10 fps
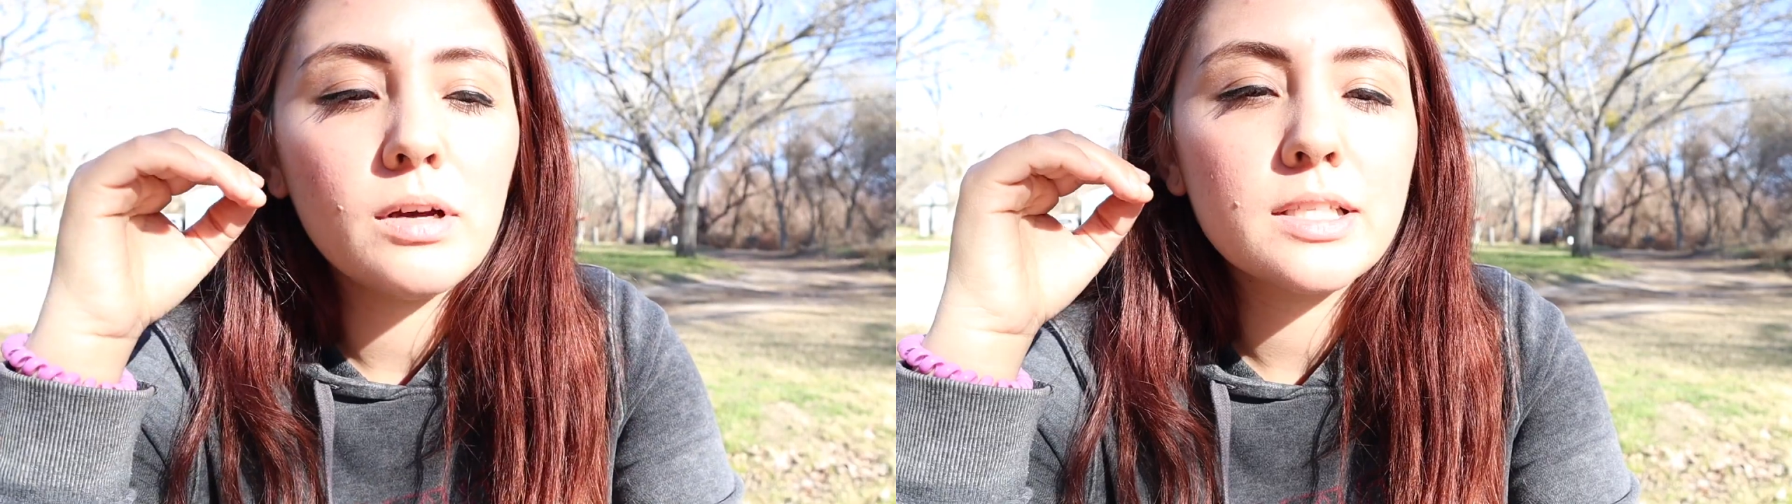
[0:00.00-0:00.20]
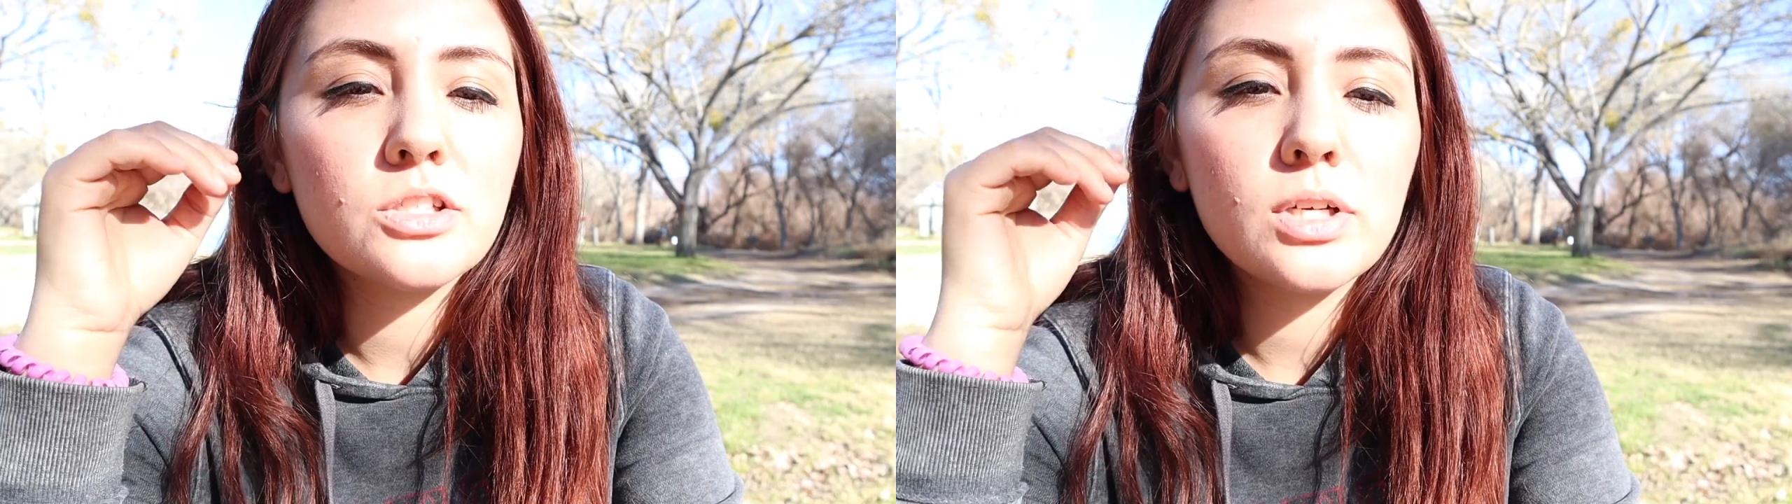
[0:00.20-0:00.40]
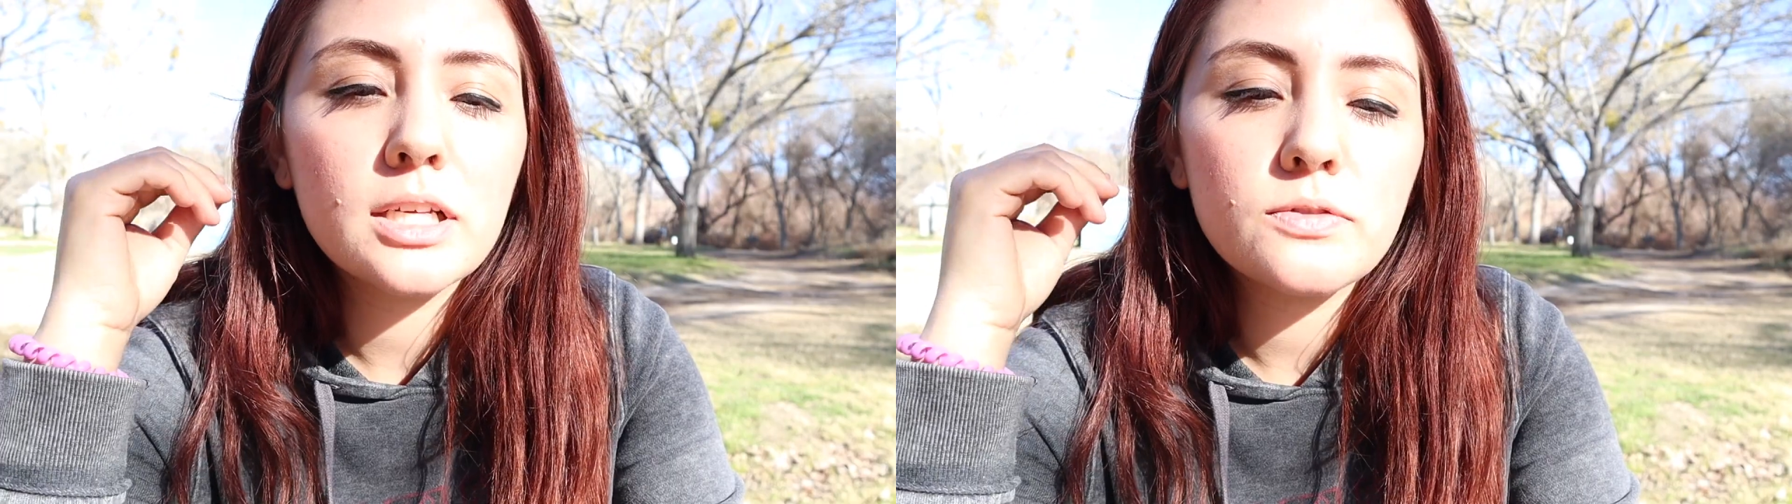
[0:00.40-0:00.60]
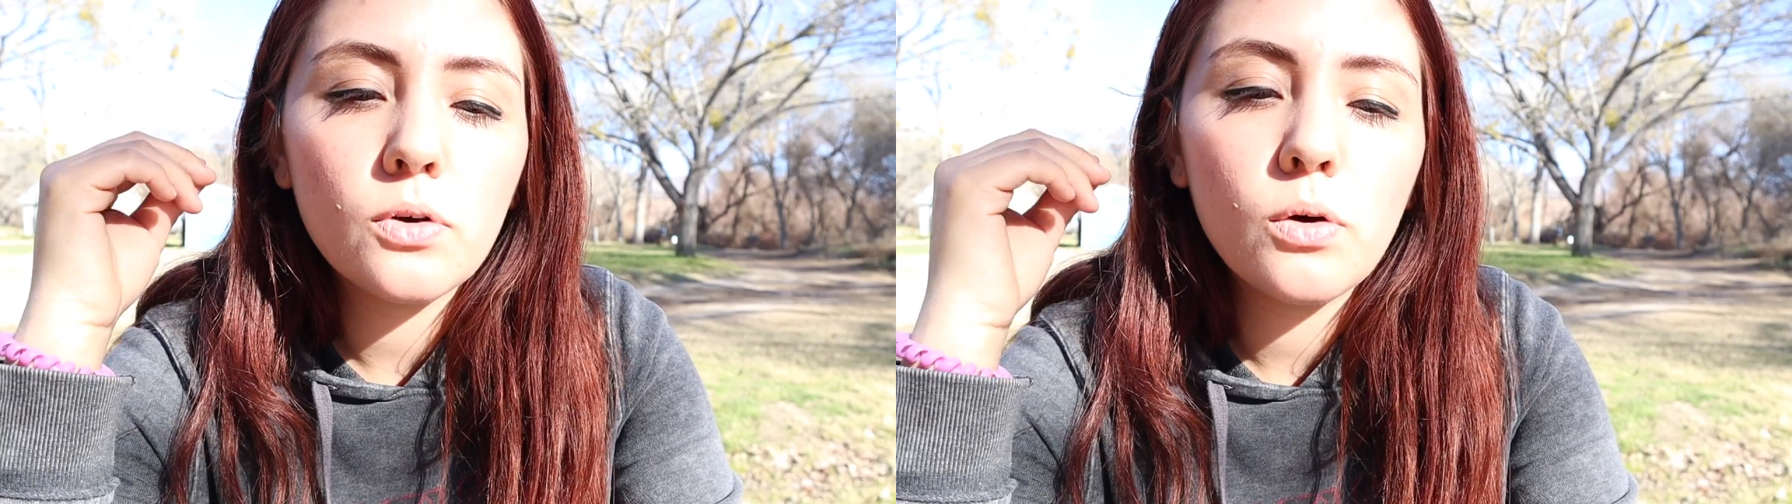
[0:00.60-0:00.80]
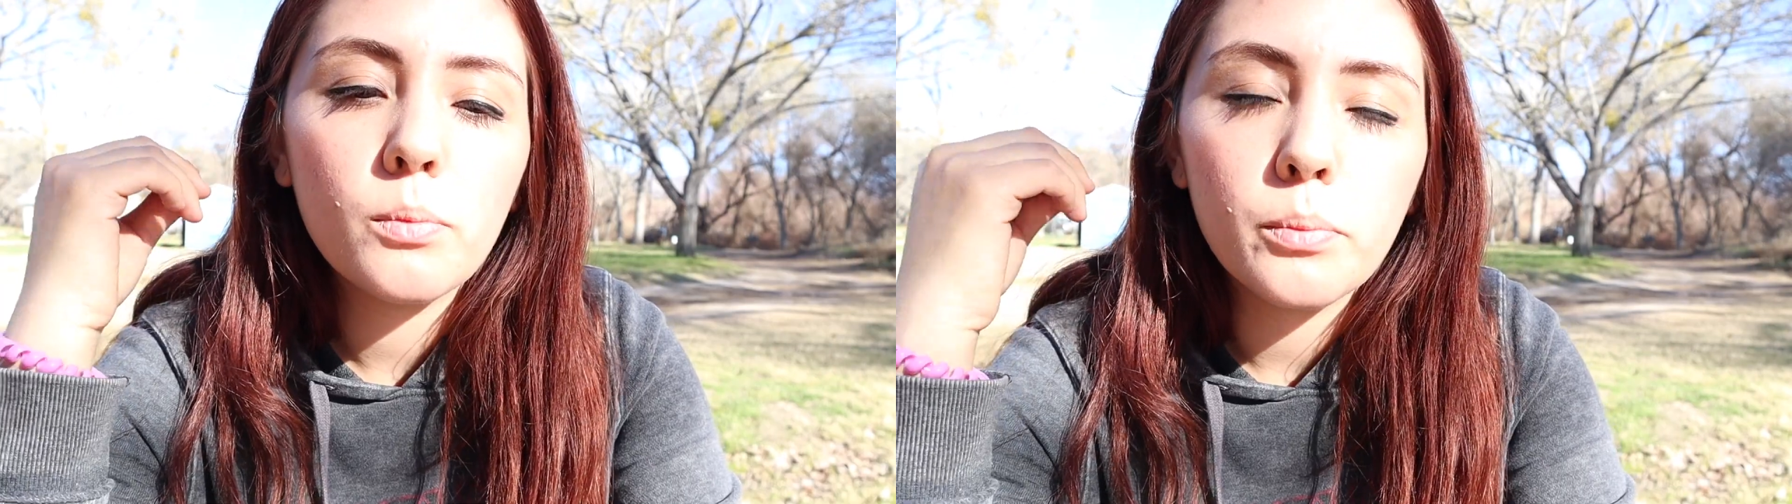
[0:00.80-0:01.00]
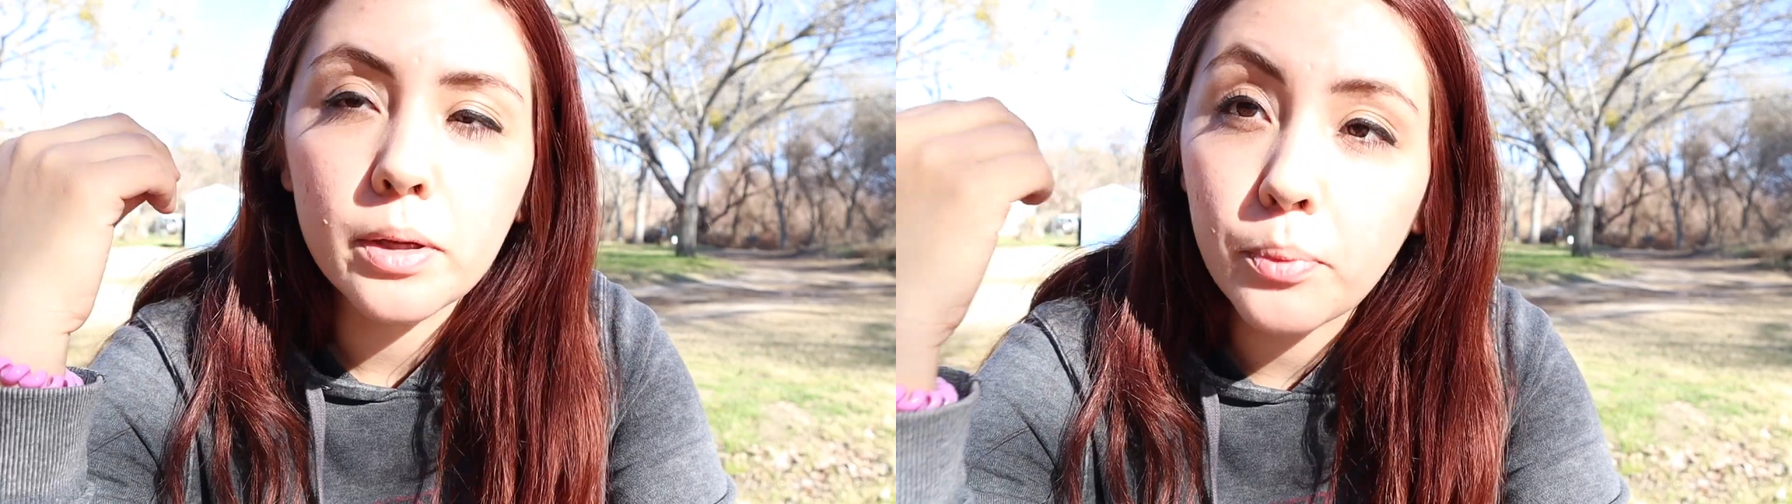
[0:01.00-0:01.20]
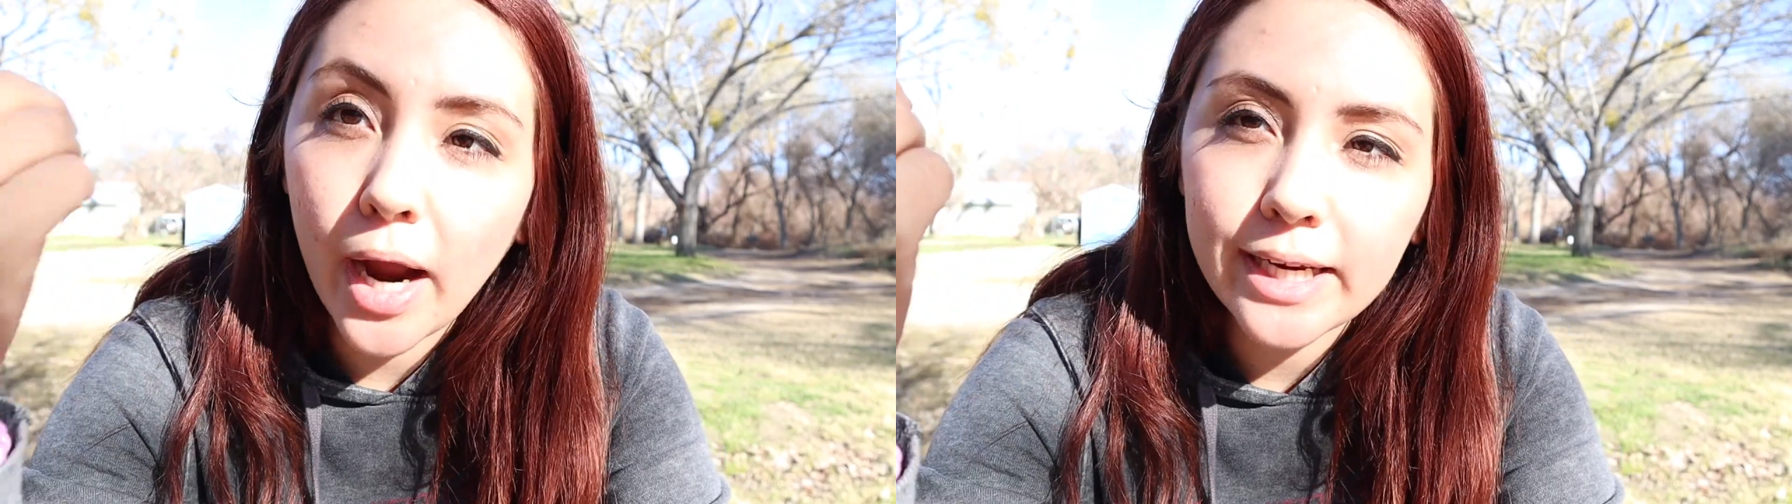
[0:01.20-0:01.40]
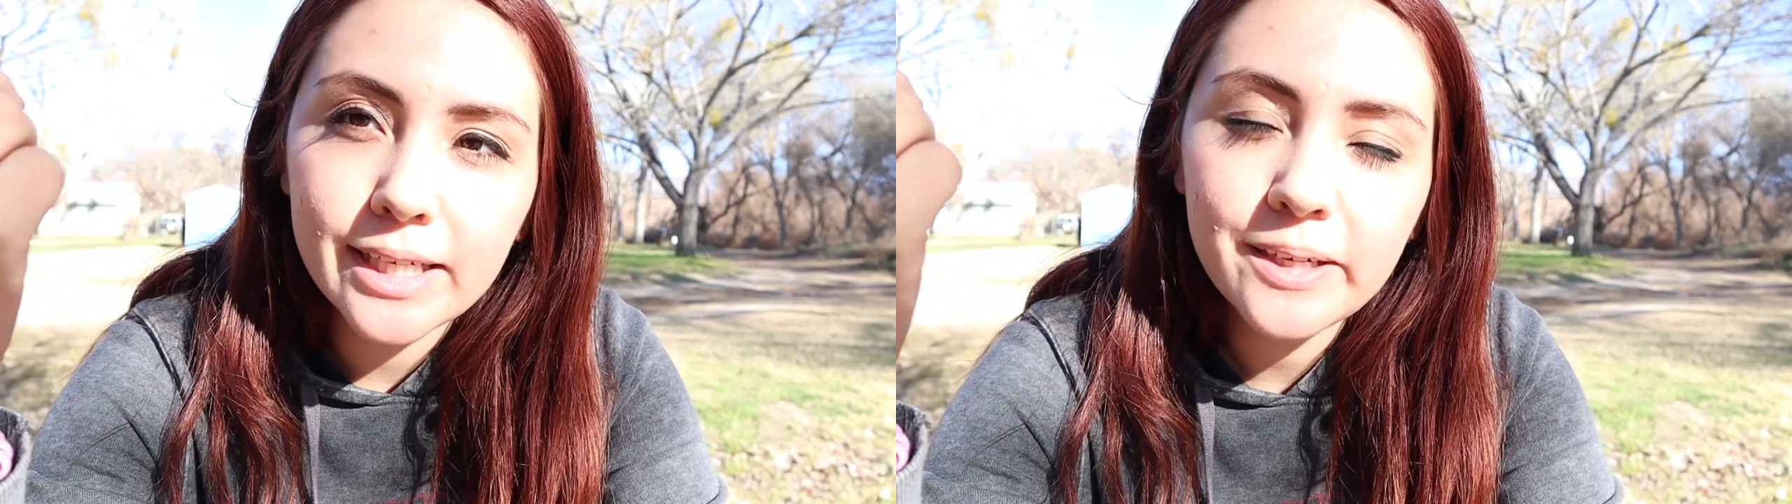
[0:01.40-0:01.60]
It's stressful being
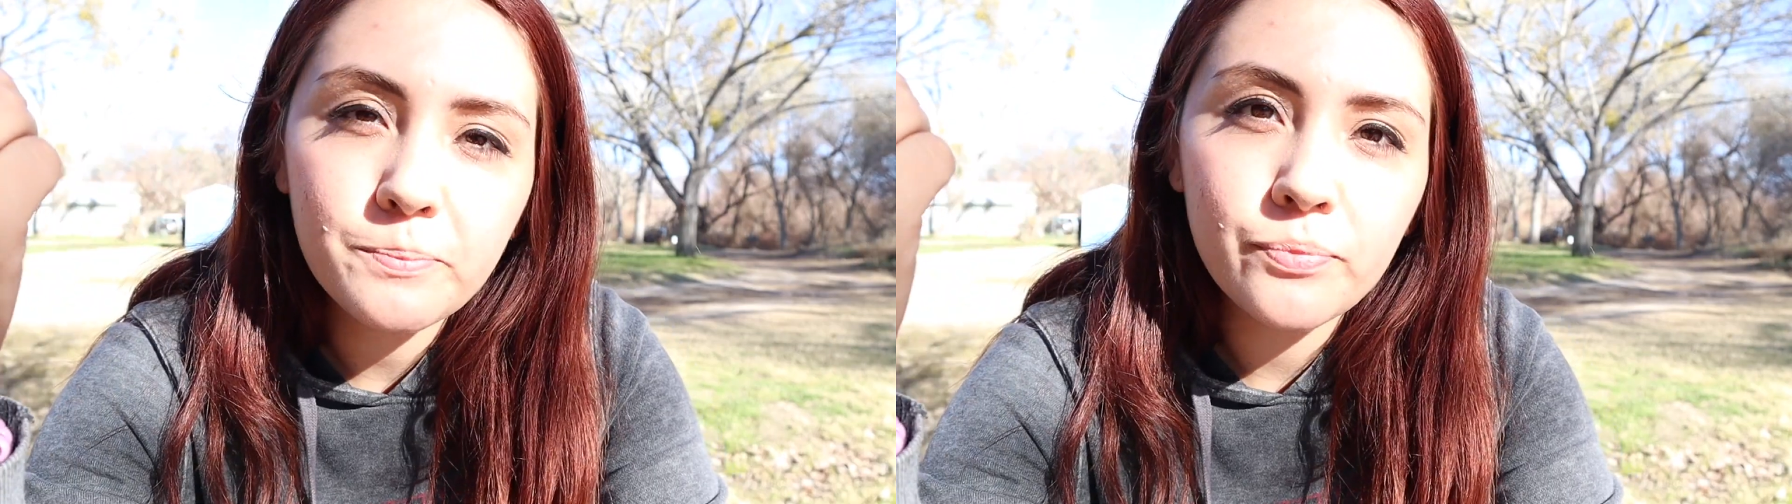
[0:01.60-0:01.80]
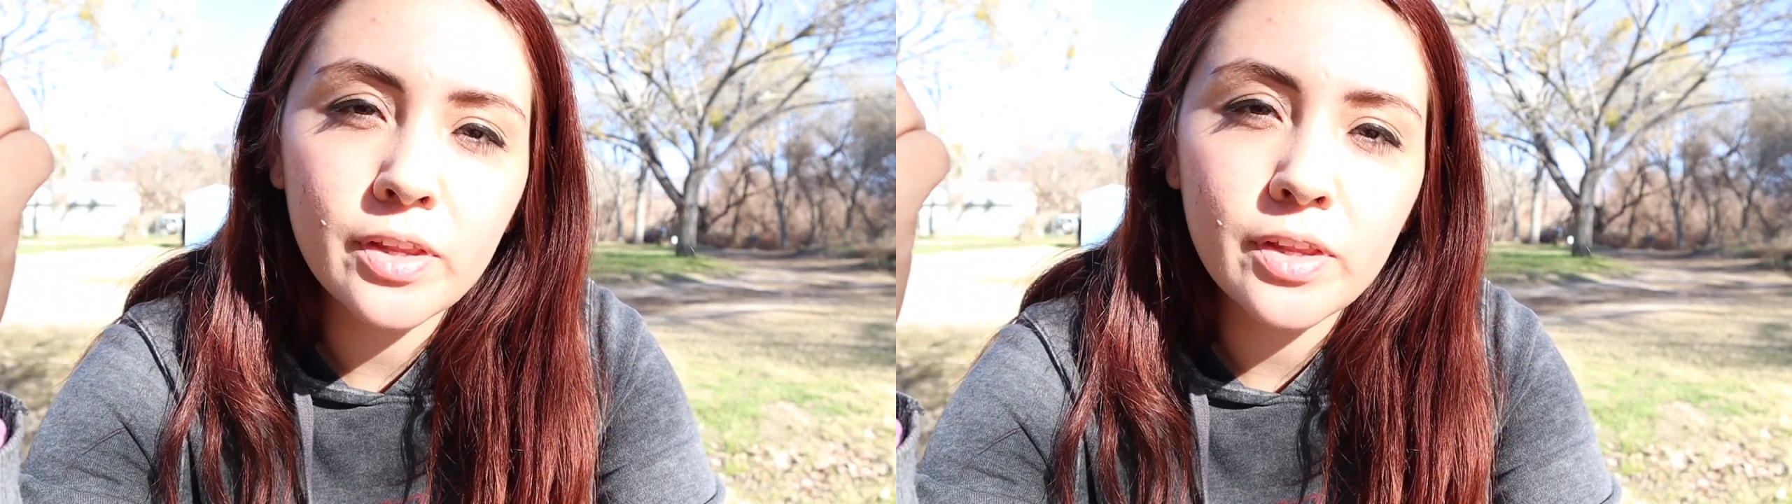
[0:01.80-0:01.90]
pregnant.